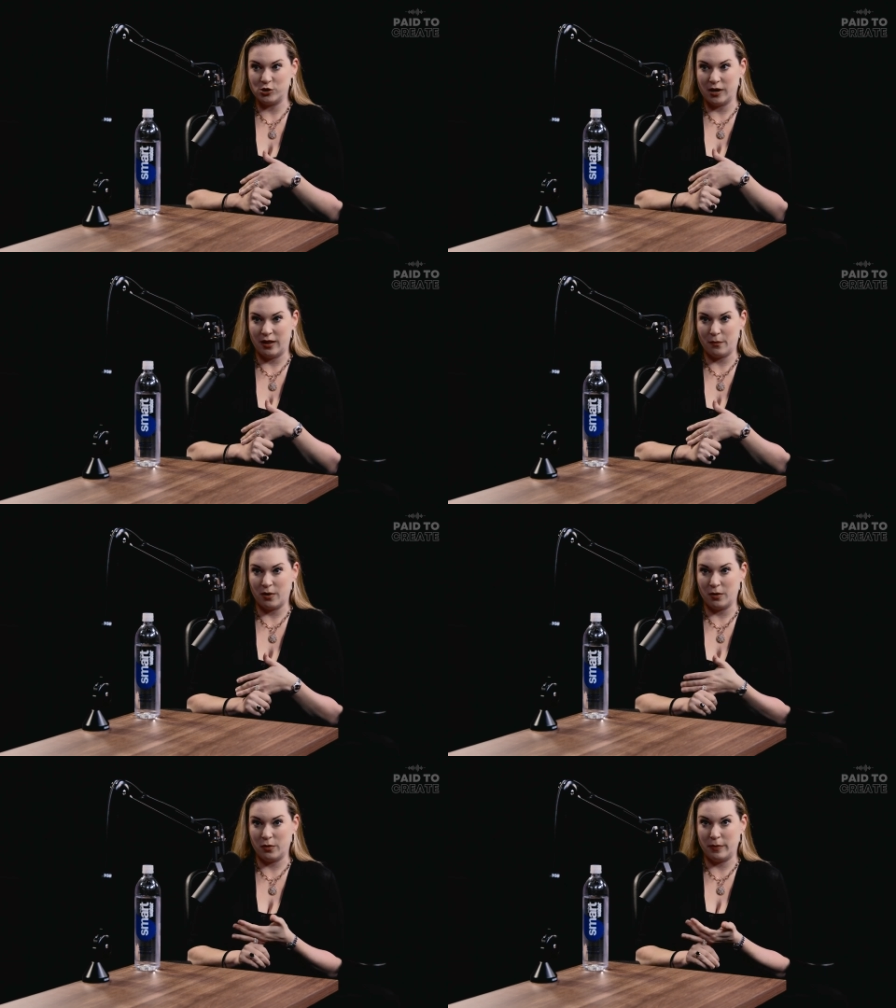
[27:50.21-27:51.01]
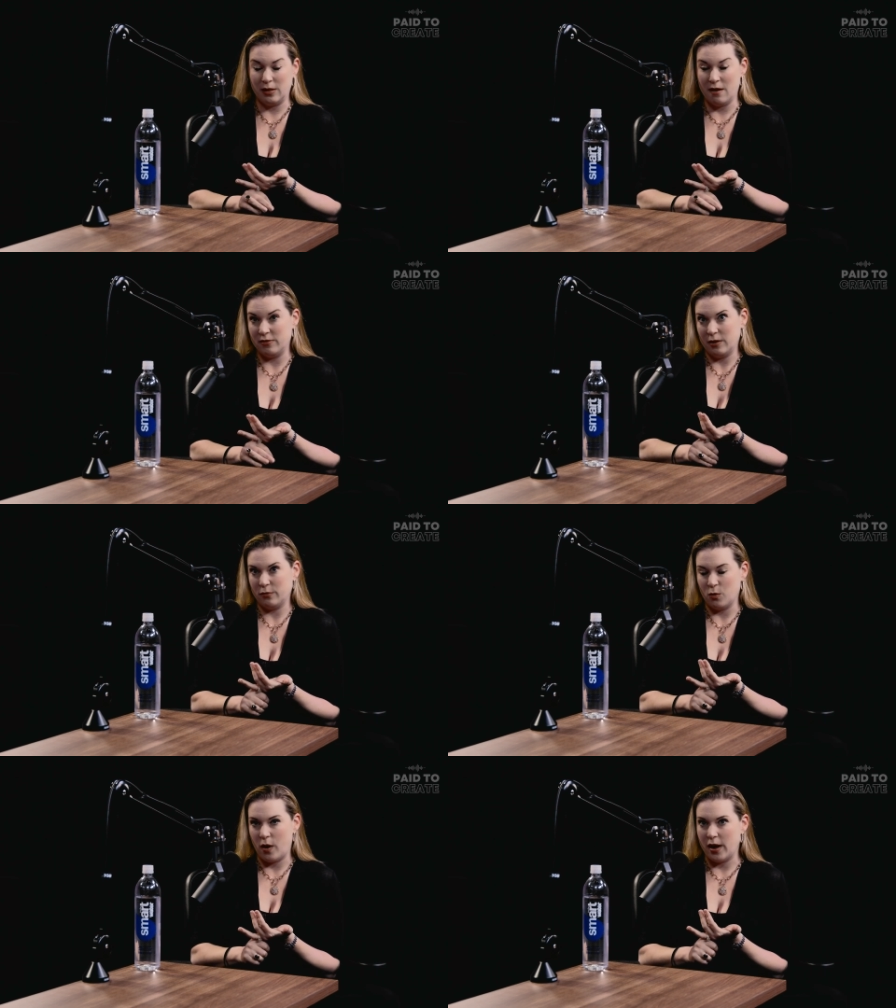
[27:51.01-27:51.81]
and that probably would have been lovely for
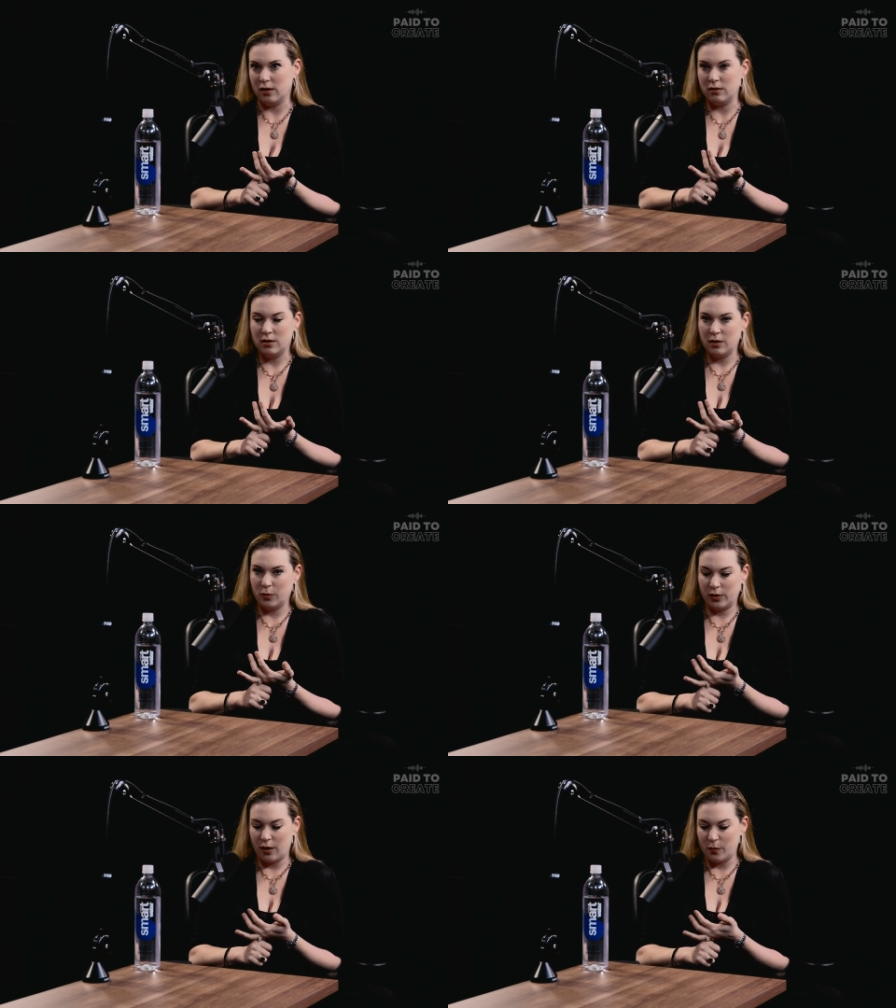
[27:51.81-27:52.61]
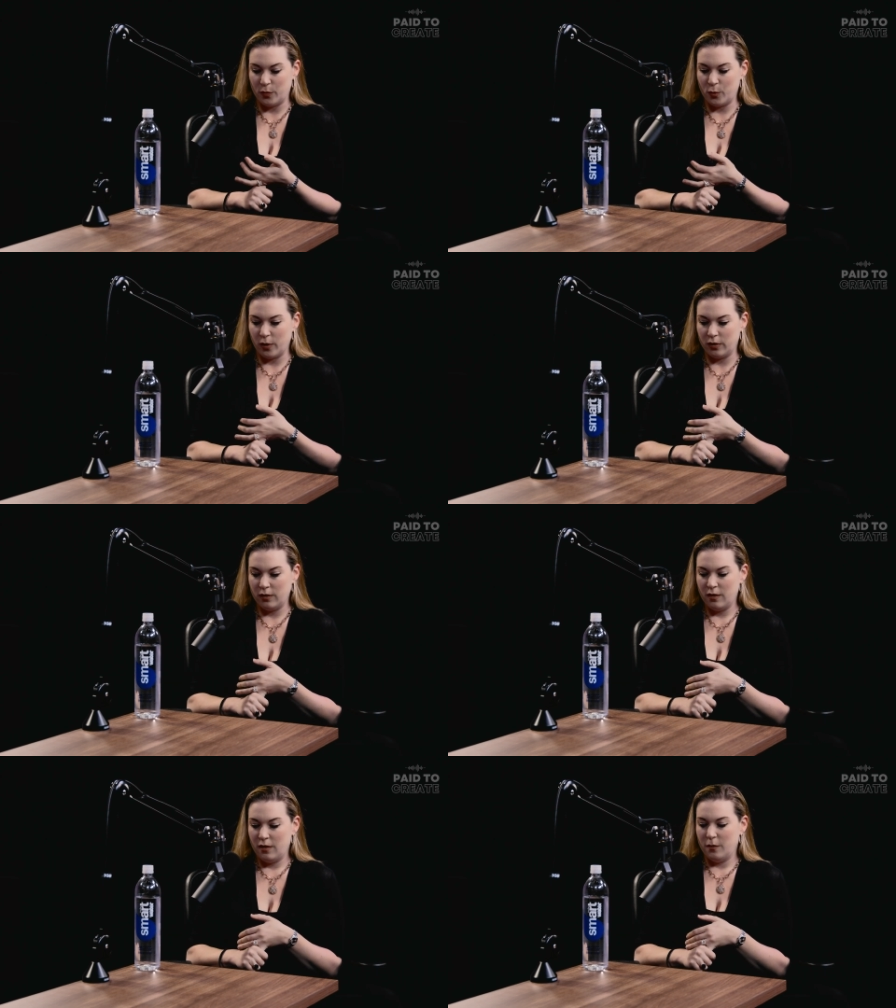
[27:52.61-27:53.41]
a while. Would have gotten bored,
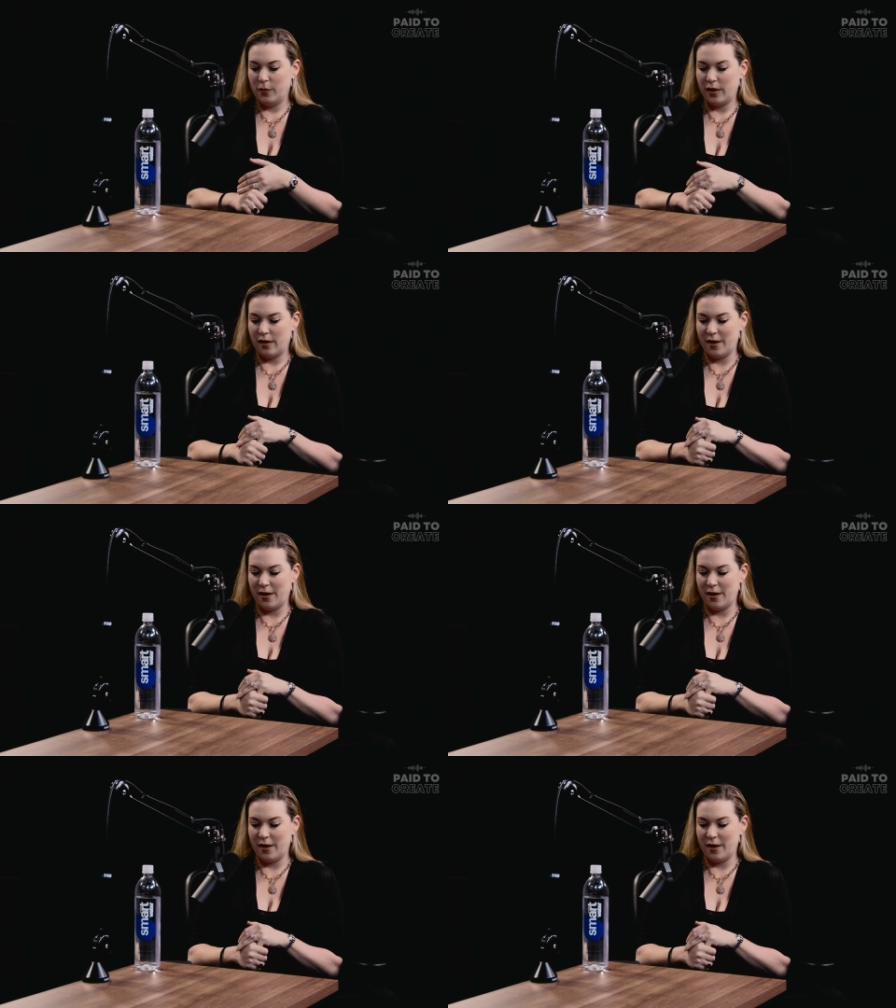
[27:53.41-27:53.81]
but